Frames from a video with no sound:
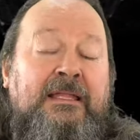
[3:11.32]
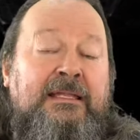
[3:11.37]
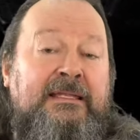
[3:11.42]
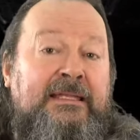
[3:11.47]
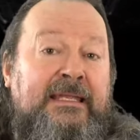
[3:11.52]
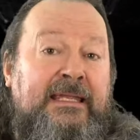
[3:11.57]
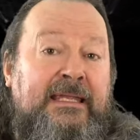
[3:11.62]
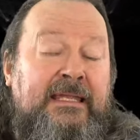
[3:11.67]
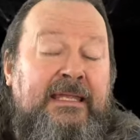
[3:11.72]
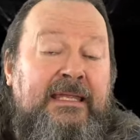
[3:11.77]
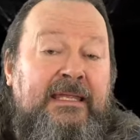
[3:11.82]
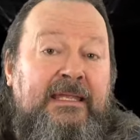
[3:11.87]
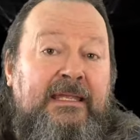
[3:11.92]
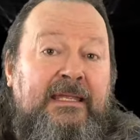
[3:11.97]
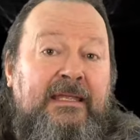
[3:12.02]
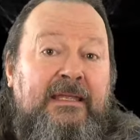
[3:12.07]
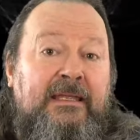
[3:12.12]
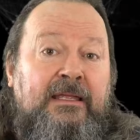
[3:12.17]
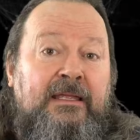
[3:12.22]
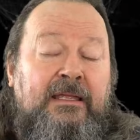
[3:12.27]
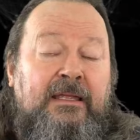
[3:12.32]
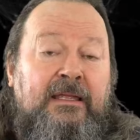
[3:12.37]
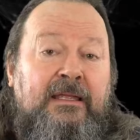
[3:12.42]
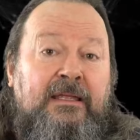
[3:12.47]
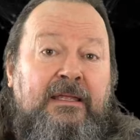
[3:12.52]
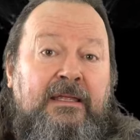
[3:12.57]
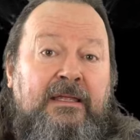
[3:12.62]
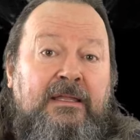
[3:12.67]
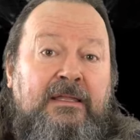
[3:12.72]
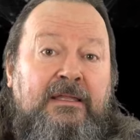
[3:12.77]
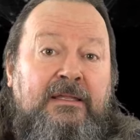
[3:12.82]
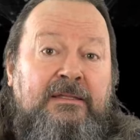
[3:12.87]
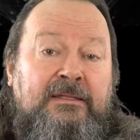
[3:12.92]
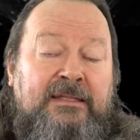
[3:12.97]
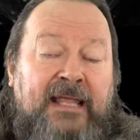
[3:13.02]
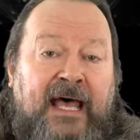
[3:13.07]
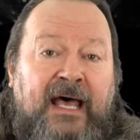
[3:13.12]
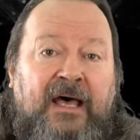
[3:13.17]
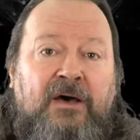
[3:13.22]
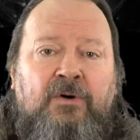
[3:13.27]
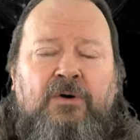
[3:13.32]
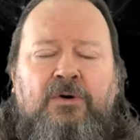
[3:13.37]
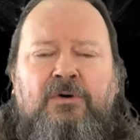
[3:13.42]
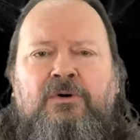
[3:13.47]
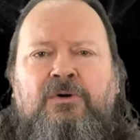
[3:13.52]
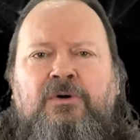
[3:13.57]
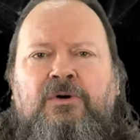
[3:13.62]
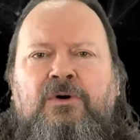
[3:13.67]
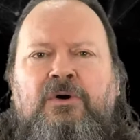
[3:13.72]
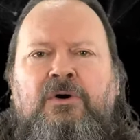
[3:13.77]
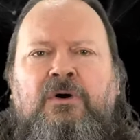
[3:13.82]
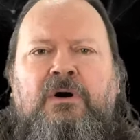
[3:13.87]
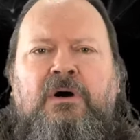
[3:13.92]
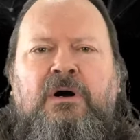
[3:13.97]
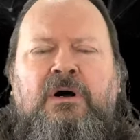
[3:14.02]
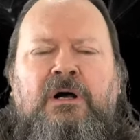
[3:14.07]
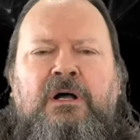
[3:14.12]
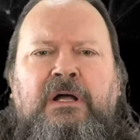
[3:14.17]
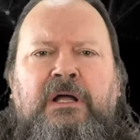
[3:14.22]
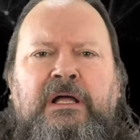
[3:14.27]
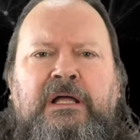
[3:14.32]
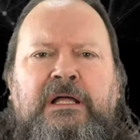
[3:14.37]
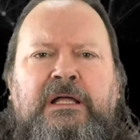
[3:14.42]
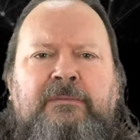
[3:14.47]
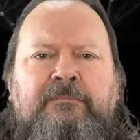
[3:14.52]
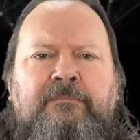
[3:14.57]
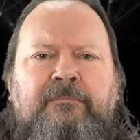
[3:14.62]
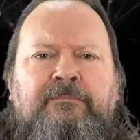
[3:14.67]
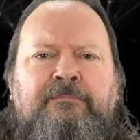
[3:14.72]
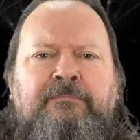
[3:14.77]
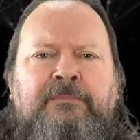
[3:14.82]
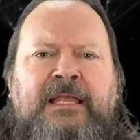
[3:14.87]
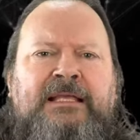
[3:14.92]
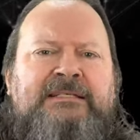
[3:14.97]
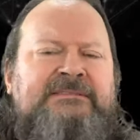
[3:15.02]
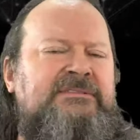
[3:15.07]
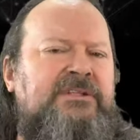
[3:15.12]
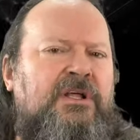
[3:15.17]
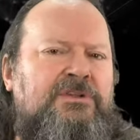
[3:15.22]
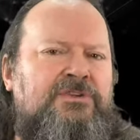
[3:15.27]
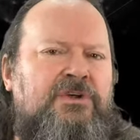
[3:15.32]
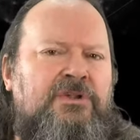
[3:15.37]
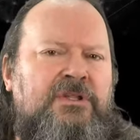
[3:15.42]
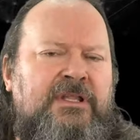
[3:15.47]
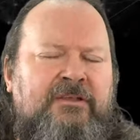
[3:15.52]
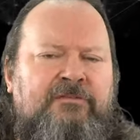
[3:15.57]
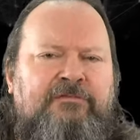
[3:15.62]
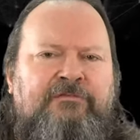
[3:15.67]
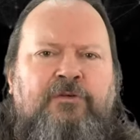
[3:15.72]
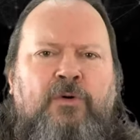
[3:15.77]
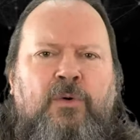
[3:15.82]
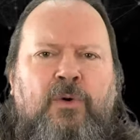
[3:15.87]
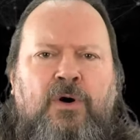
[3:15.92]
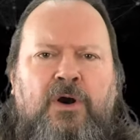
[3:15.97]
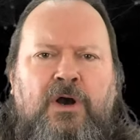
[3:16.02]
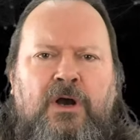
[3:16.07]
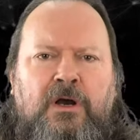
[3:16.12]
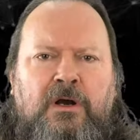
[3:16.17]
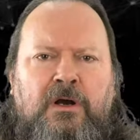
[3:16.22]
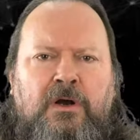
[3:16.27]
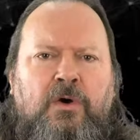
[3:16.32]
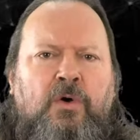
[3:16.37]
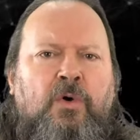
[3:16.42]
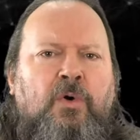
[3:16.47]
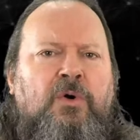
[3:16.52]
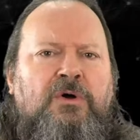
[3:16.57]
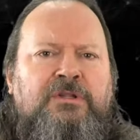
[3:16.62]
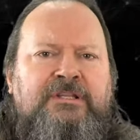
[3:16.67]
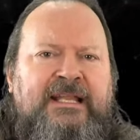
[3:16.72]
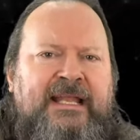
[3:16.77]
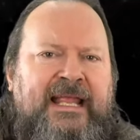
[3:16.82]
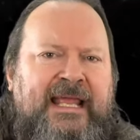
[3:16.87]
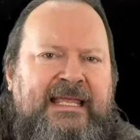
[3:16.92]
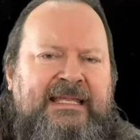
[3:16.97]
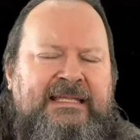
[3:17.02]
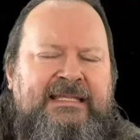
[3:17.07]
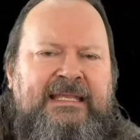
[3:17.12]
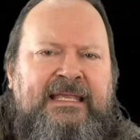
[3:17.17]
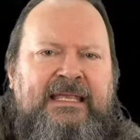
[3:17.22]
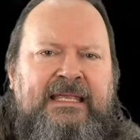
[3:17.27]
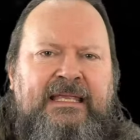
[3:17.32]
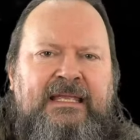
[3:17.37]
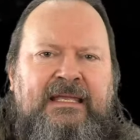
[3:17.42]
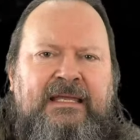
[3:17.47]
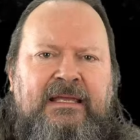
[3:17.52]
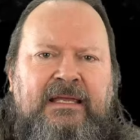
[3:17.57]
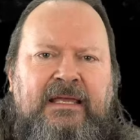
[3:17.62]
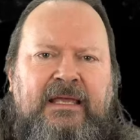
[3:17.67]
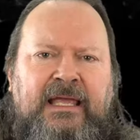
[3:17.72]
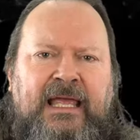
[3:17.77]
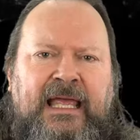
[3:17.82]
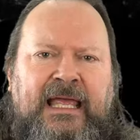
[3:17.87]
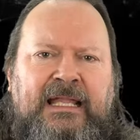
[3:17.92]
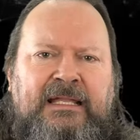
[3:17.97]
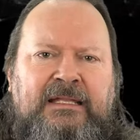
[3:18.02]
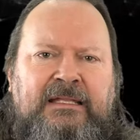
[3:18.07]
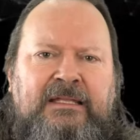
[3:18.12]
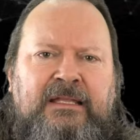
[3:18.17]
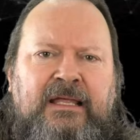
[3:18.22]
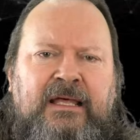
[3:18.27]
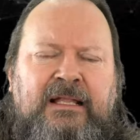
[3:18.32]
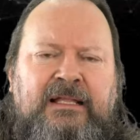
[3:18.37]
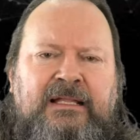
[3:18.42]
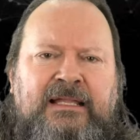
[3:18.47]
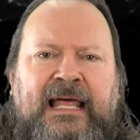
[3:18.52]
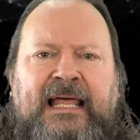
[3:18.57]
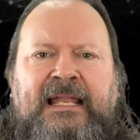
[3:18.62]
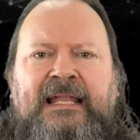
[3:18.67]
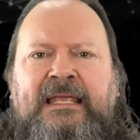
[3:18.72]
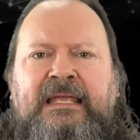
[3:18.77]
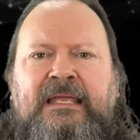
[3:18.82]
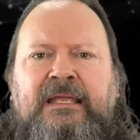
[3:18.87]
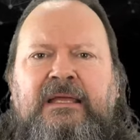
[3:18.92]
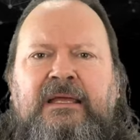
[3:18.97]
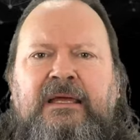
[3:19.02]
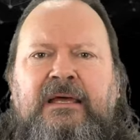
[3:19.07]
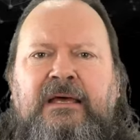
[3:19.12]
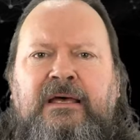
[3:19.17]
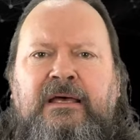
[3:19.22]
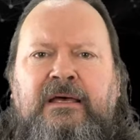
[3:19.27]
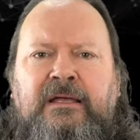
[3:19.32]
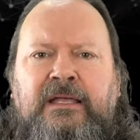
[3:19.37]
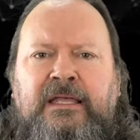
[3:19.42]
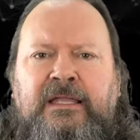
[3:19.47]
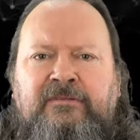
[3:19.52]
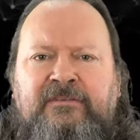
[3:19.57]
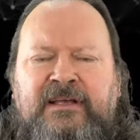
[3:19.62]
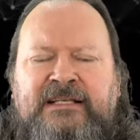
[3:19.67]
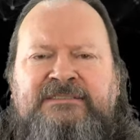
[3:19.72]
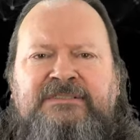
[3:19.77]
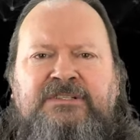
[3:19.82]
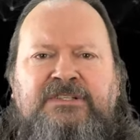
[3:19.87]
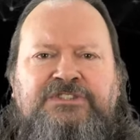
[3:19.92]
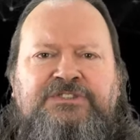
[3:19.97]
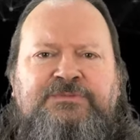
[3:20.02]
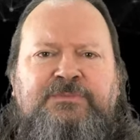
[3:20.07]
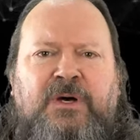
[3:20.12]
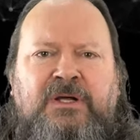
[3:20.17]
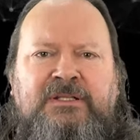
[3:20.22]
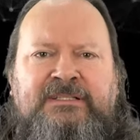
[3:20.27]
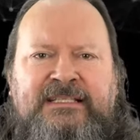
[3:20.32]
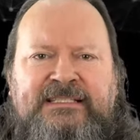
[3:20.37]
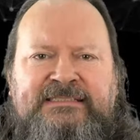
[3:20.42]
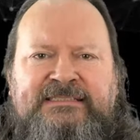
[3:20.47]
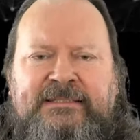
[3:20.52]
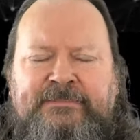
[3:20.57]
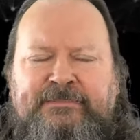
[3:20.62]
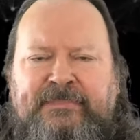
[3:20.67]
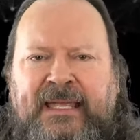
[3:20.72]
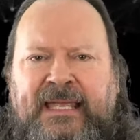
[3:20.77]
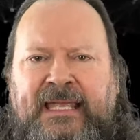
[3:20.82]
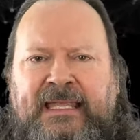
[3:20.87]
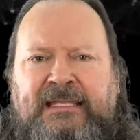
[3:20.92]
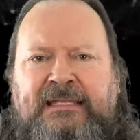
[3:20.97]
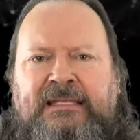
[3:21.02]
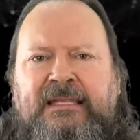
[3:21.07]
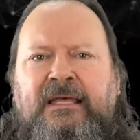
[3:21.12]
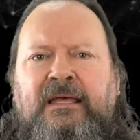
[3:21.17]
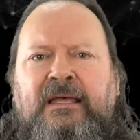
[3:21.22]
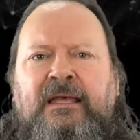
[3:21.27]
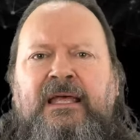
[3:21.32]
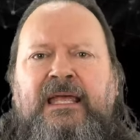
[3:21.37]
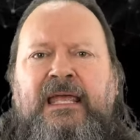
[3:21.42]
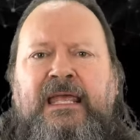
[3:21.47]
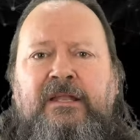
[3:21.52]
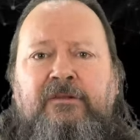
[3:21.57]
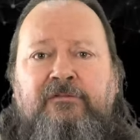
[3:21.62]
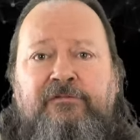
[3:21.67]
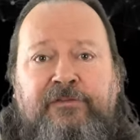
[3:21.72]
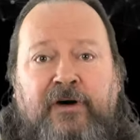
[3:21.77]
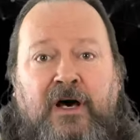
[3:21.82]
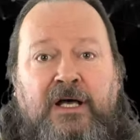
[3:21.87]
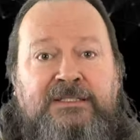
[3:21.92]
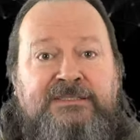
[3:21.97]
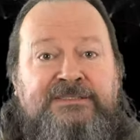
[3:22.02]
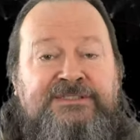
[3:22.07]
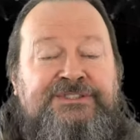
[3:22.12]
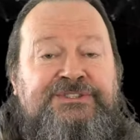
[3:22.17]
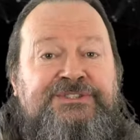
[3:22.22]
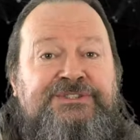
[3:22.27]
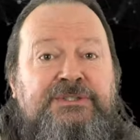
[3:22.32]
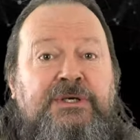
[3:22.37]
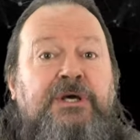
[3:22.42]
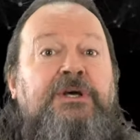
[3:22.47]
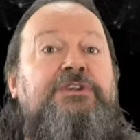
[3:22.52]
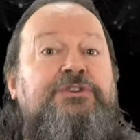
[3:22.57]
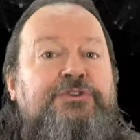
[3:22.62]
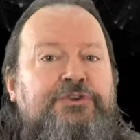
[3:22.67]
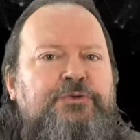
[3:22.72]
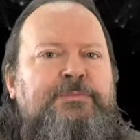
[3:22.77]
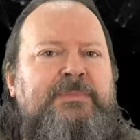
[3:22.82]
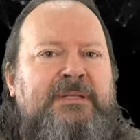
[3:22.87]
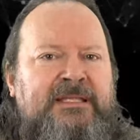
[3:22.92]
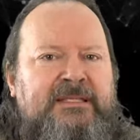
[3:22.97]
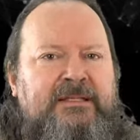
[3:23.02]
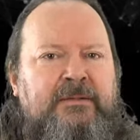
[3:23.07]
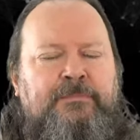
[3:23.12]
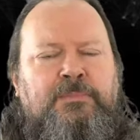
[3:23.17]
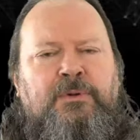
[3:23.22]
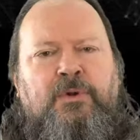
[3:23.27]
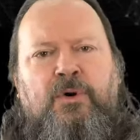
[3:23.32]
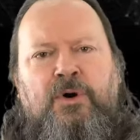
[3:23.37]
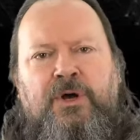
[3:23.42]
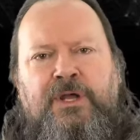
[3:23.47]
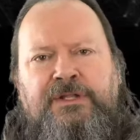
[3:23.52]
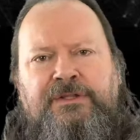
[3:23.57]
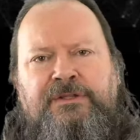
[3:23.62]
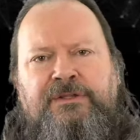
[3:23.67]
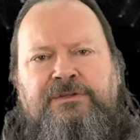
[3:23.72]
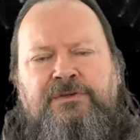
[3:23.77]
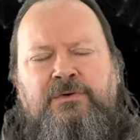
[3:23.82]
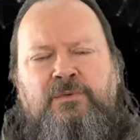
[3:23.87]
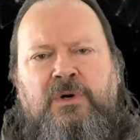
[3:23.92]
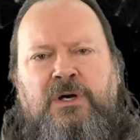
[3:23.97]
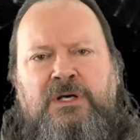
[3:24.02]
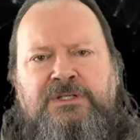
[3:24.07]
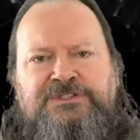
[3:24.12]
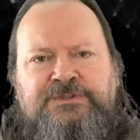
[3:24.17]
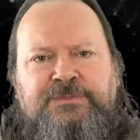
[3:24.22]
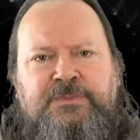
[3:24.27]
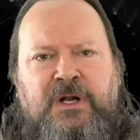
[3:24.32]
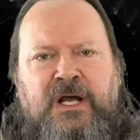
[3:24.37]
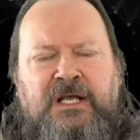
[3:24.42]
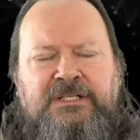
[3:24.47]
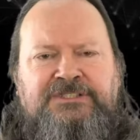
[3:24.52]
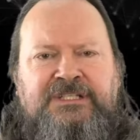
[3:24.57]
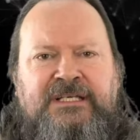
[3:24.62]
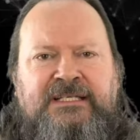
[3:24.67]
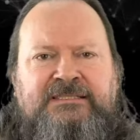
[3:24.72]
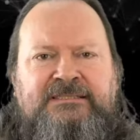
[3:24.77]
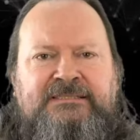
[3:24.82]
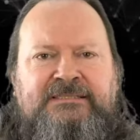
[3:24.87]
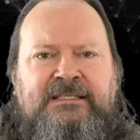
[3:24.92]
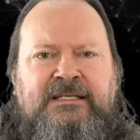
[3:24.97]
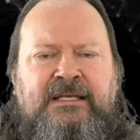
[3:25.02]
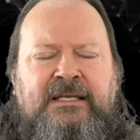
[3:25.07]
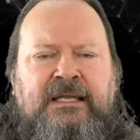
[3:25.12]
The DAO is not only for coordinating and letting investors participate in funds to be deployed towards projects.